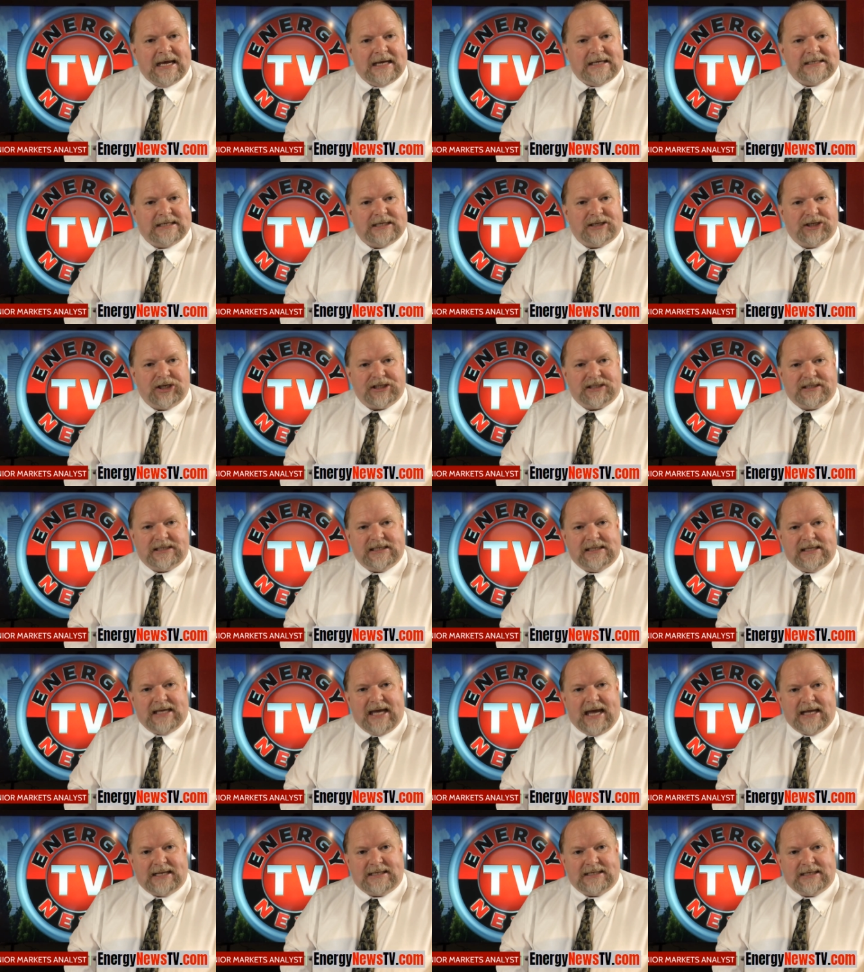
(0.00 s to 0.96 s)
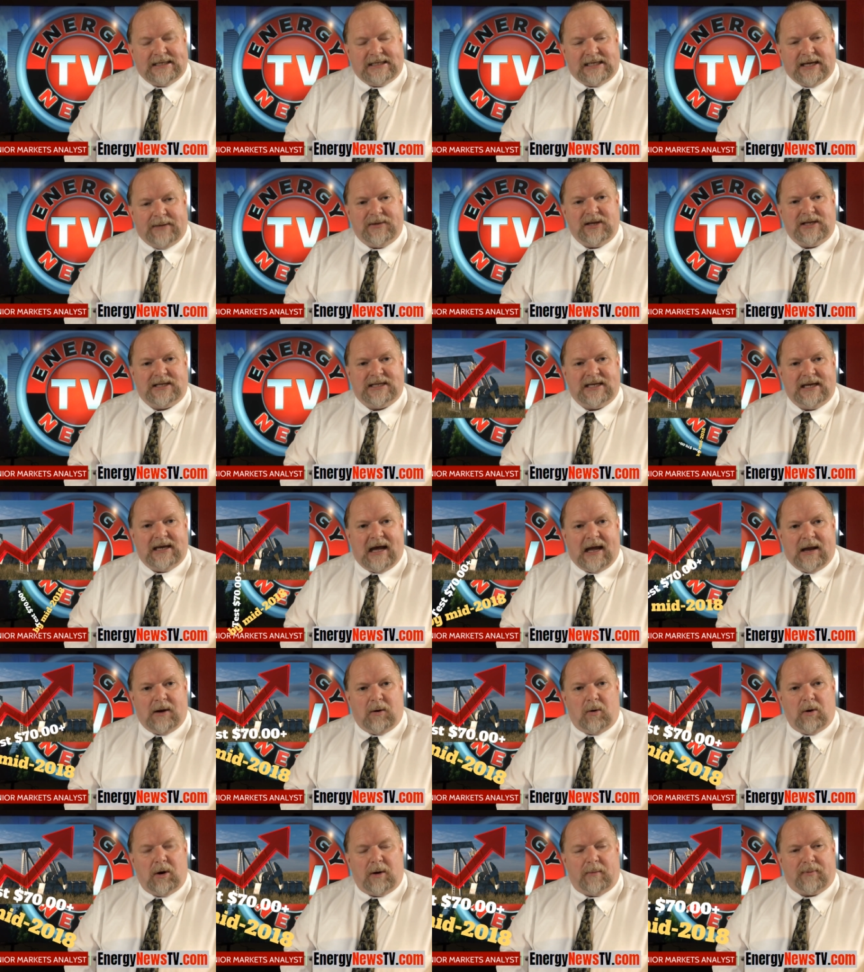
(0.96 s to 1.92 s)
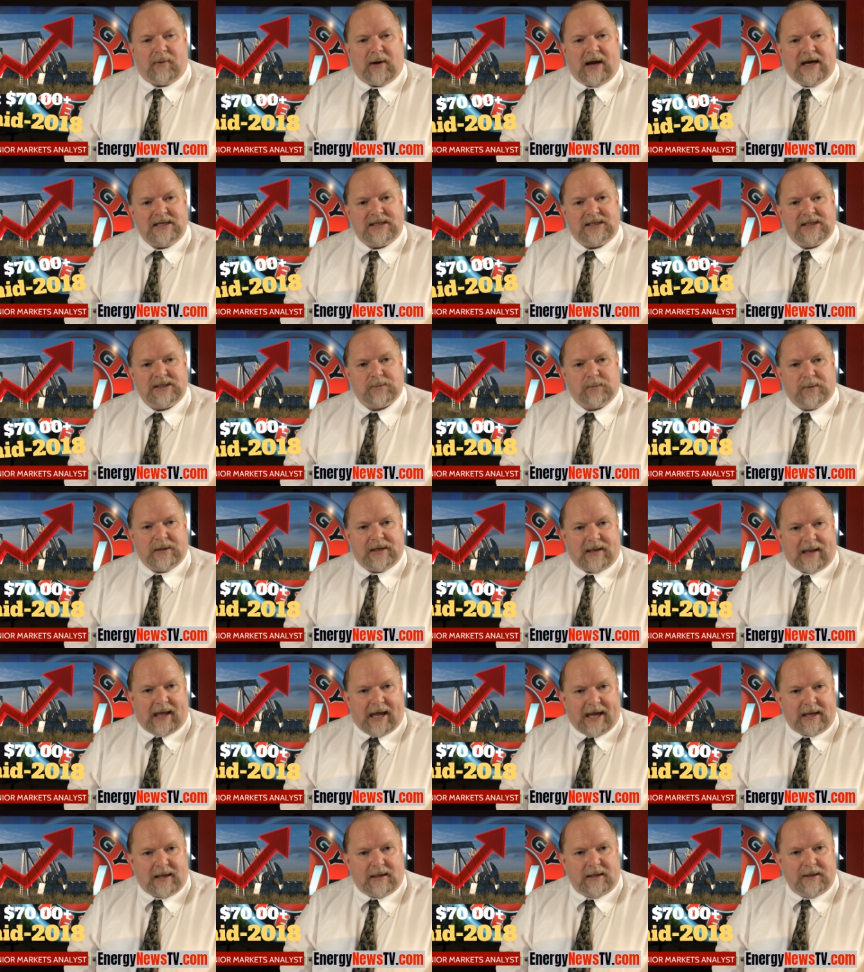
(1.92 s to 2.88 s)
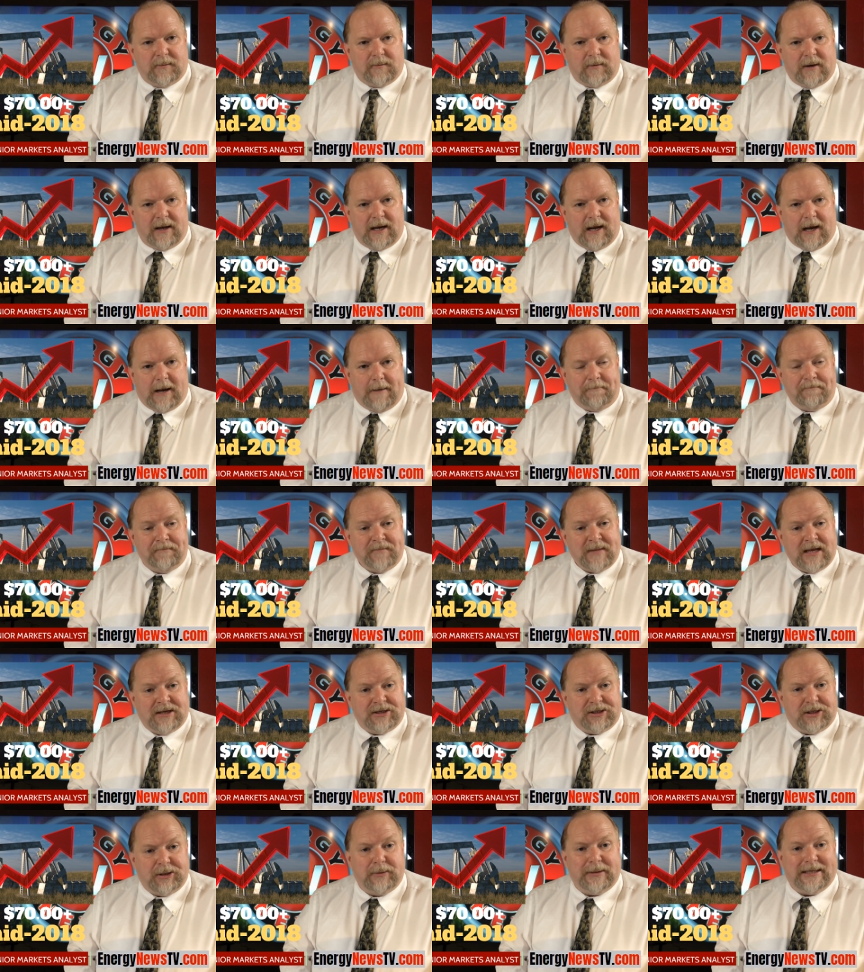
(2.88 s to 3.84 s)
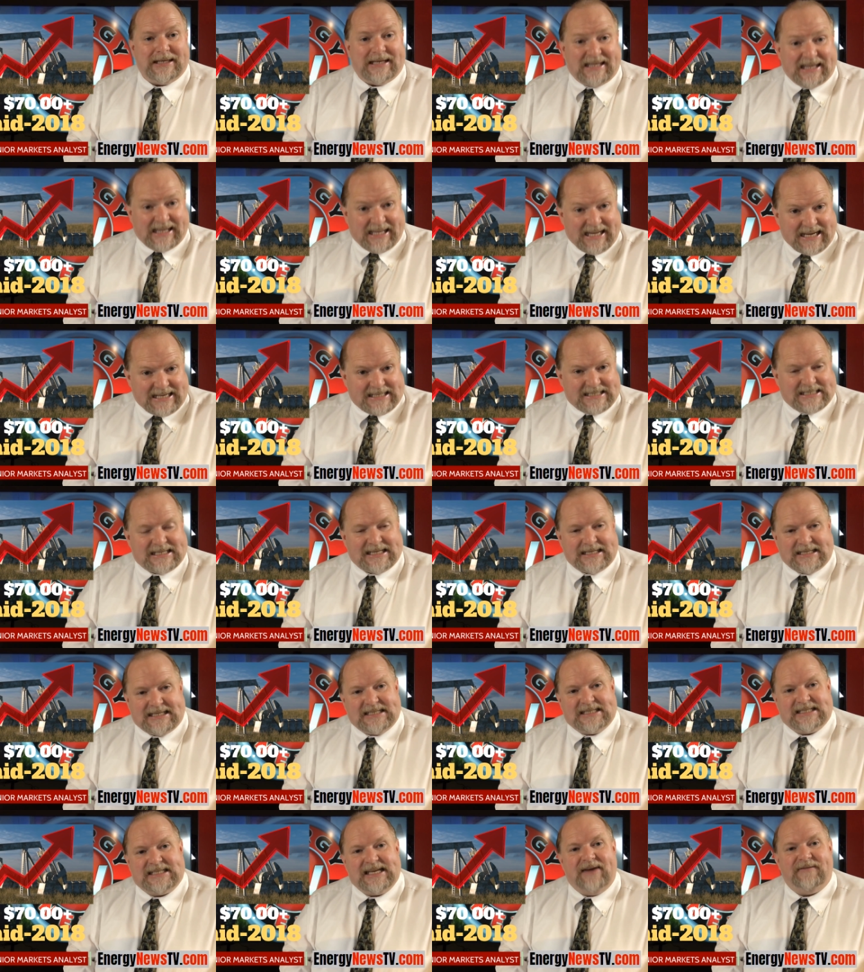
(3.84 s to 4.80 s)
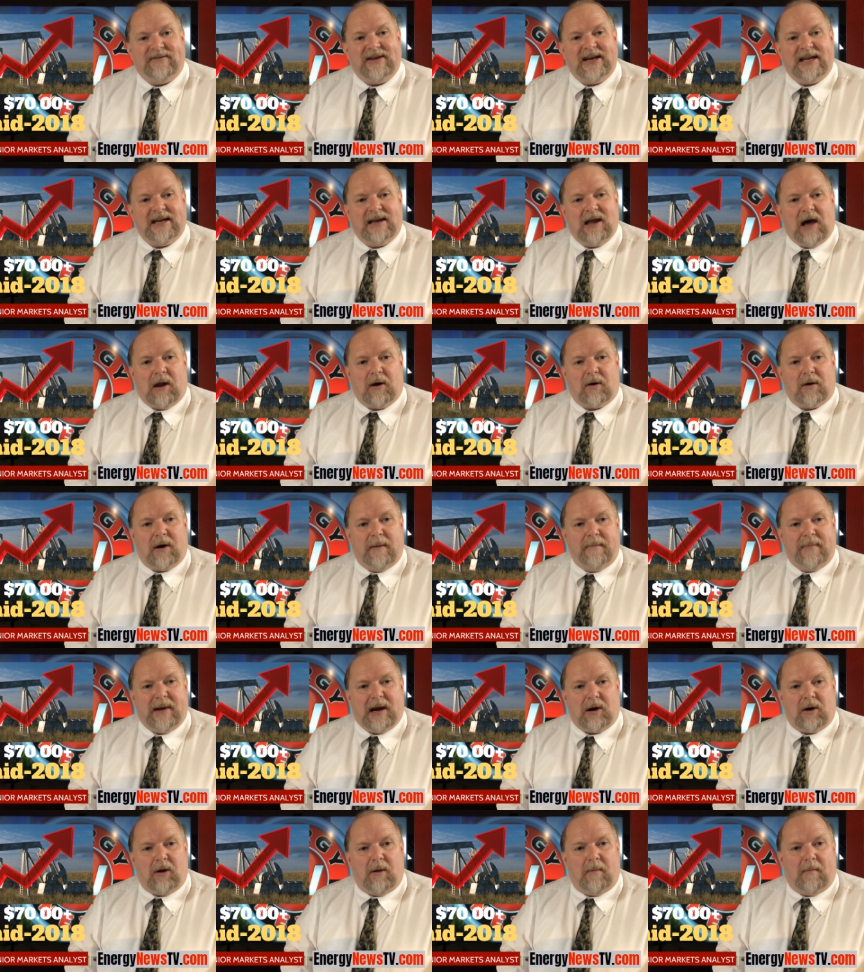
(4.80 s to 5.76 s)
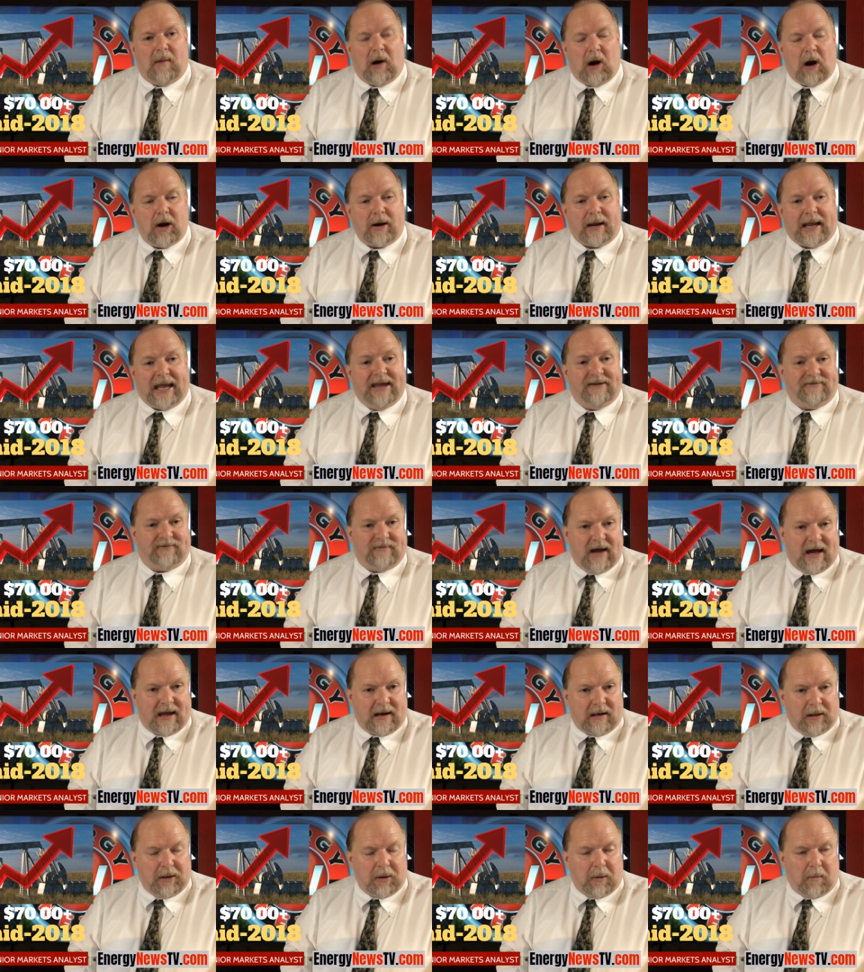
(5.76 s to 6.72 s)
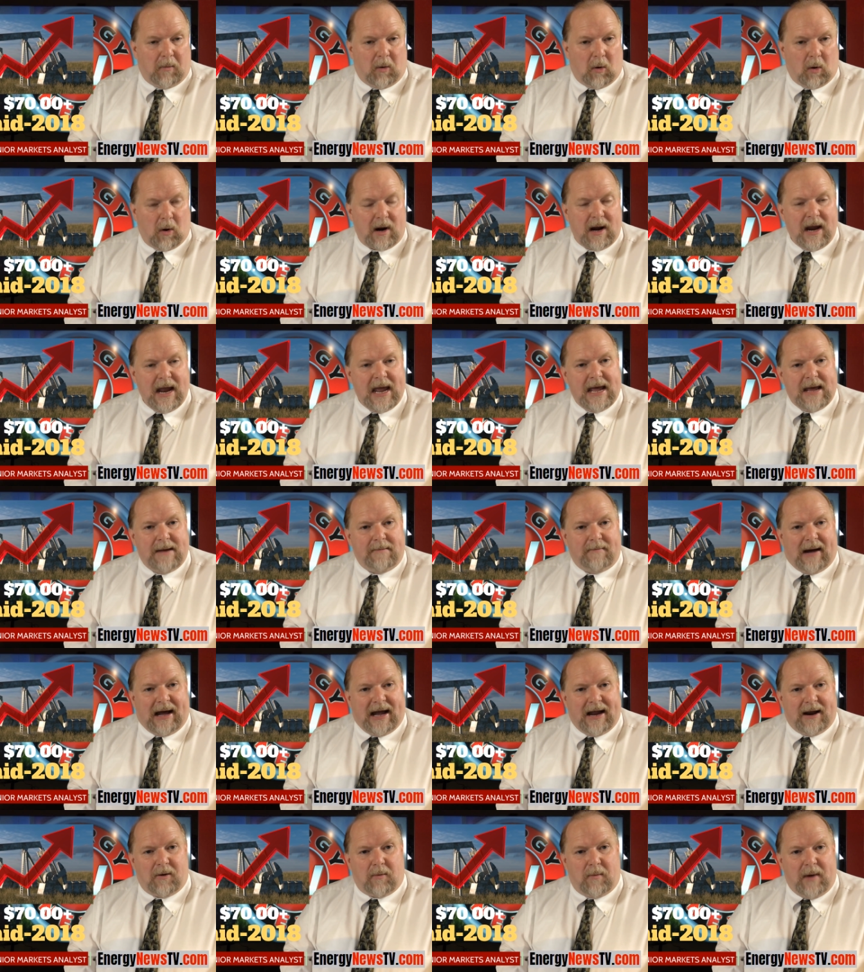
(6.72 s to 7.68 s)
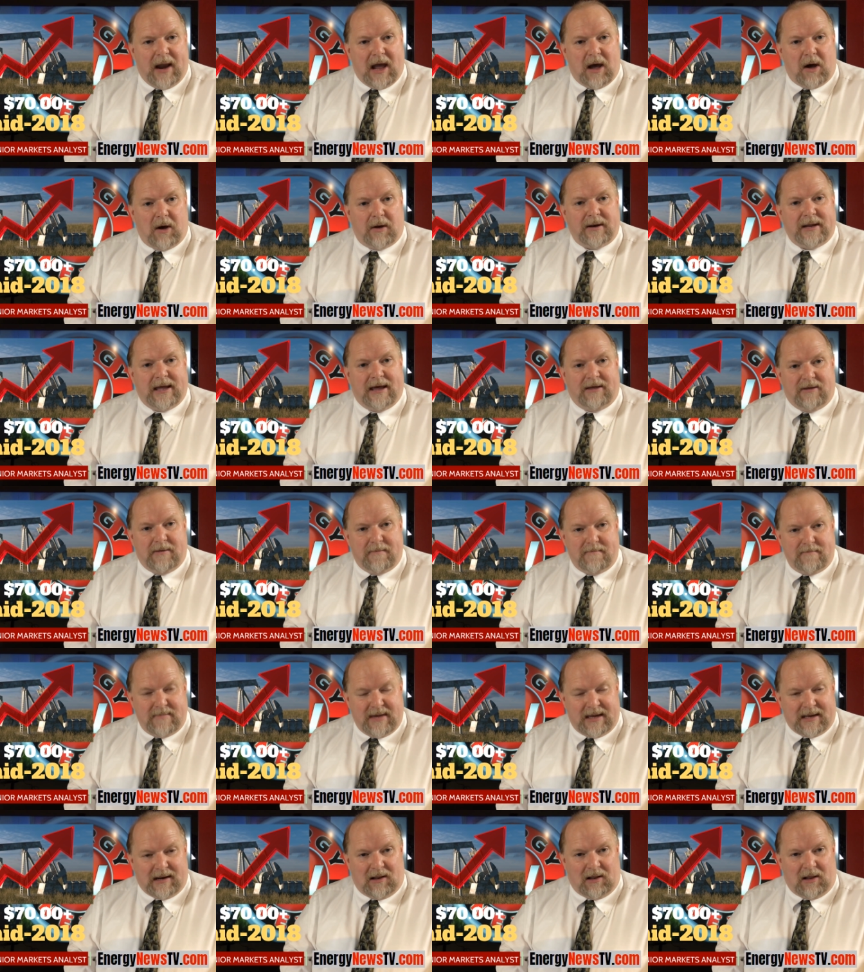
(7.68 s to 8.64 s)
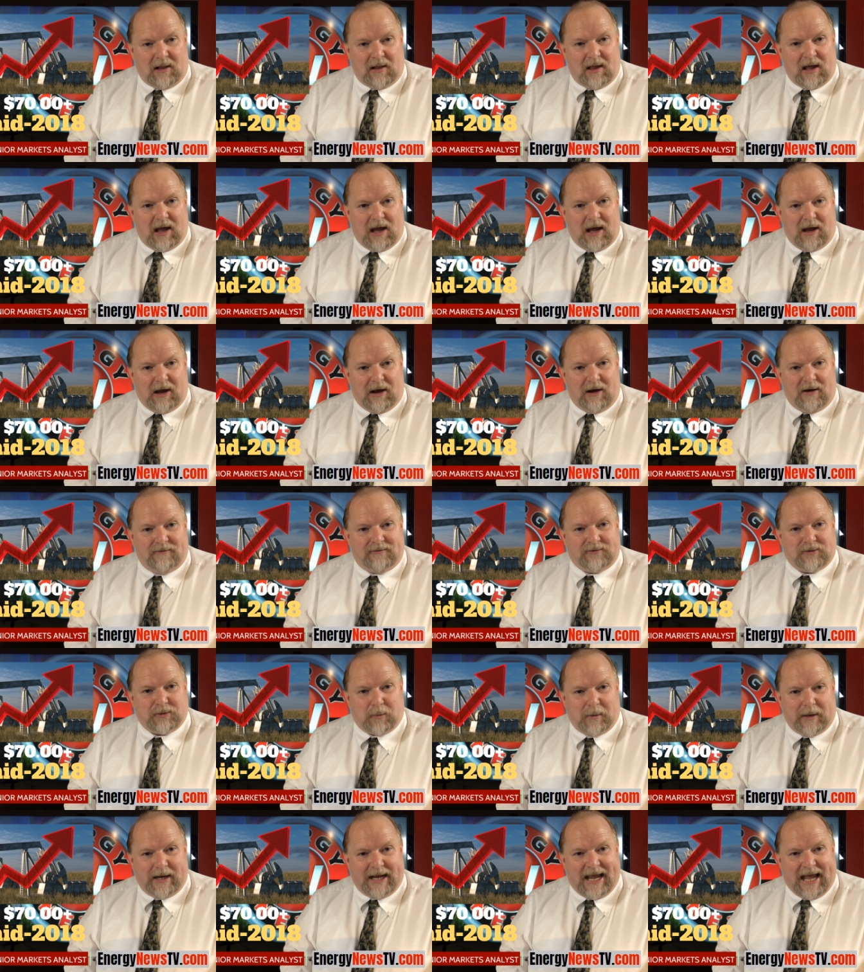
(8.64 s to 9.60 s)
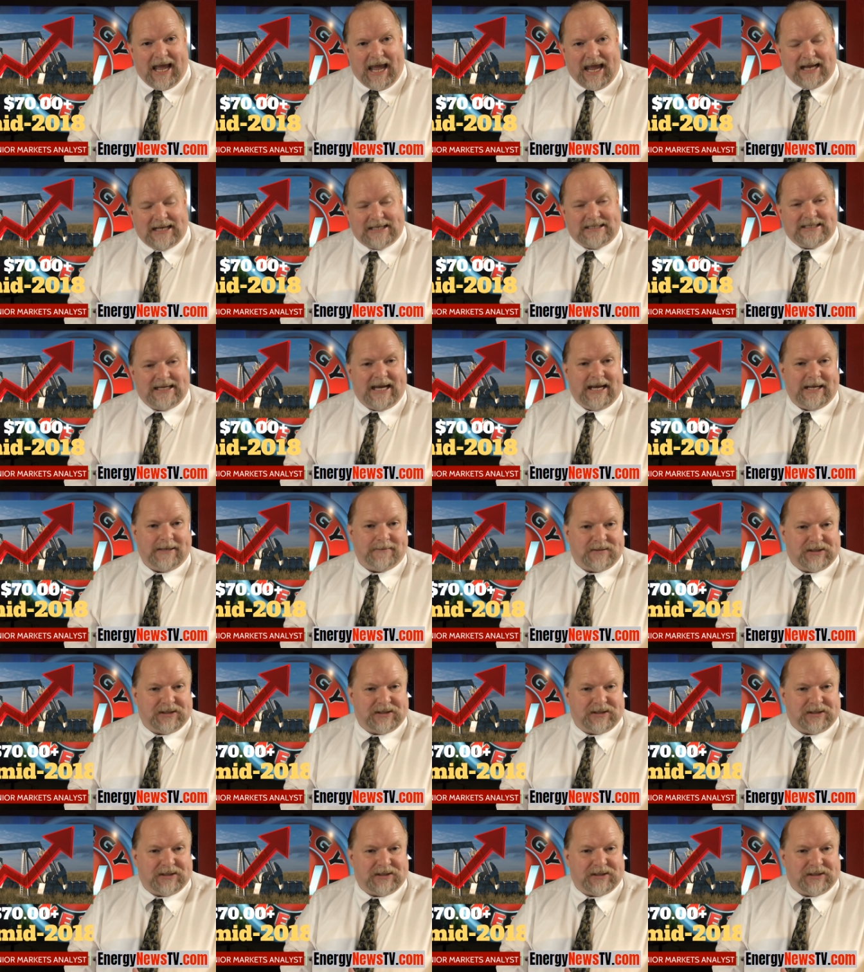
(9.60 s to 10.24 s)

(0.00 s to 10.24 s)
suggested that WTI oil prices would likely run up to at least the $70 a barrel mark, if not a little more, by around the middle of 2018.